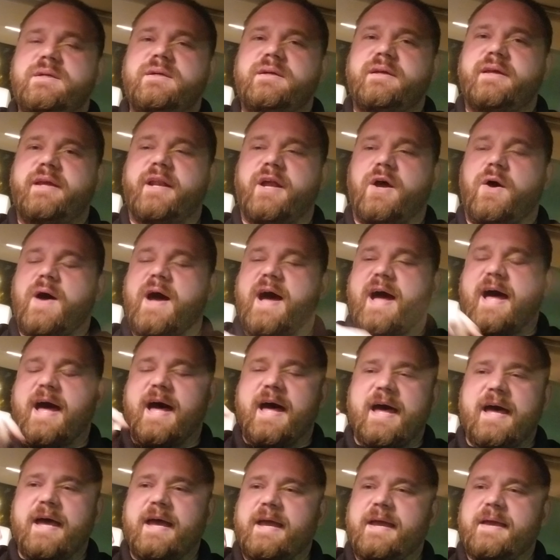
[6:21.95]
You know,
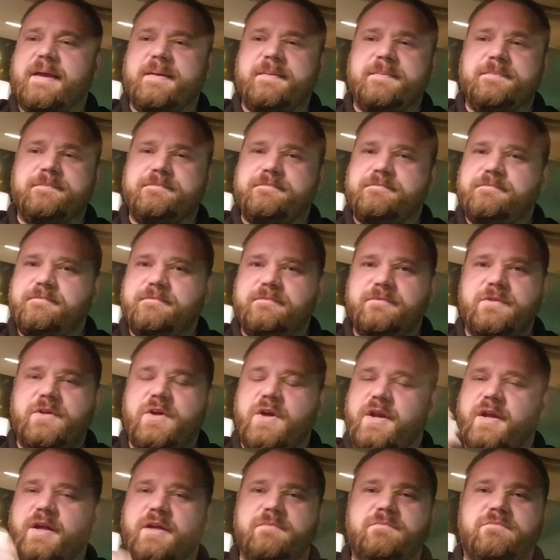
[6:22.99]
I'm
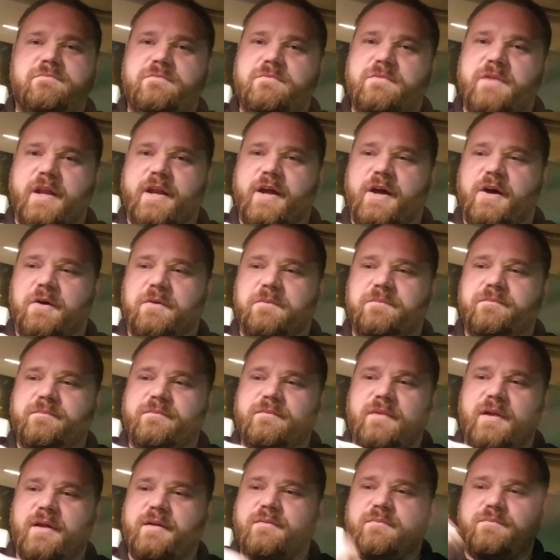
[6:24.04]
gonna, you know,
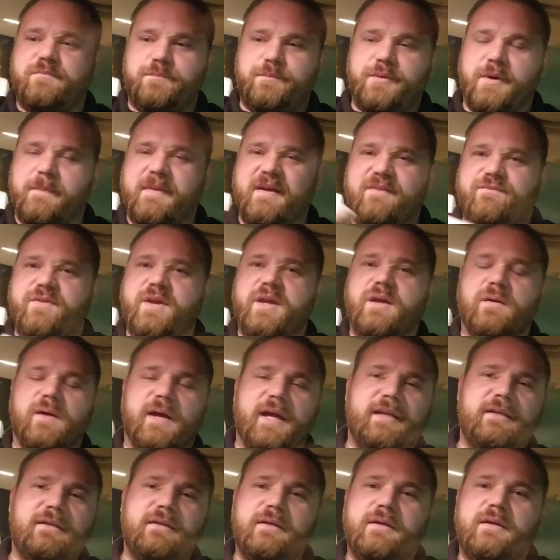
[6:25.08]
put my finger
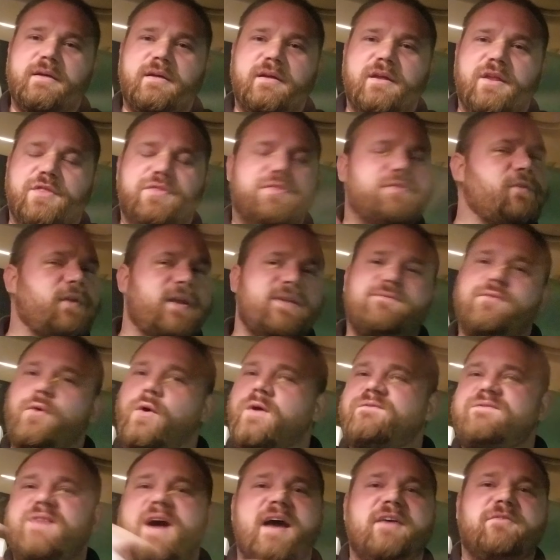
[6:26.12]
in. Three,
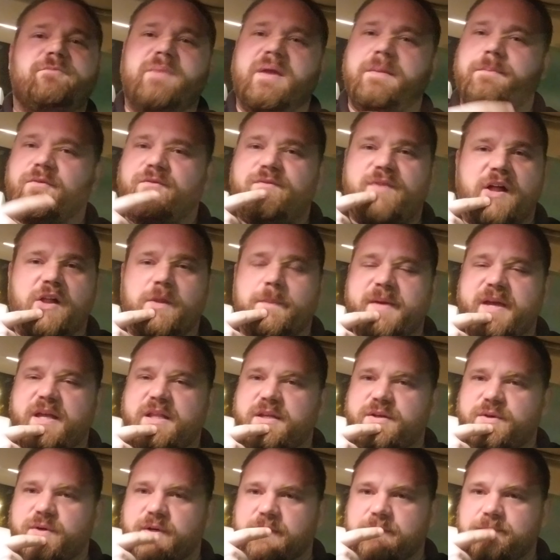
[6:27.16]
four, five people follow me in
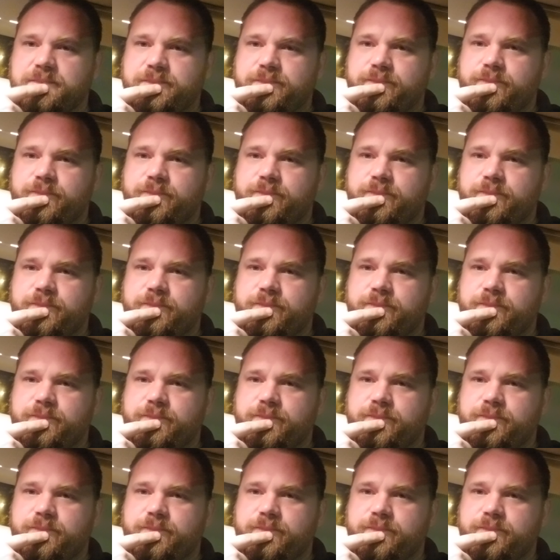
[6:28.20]
the door.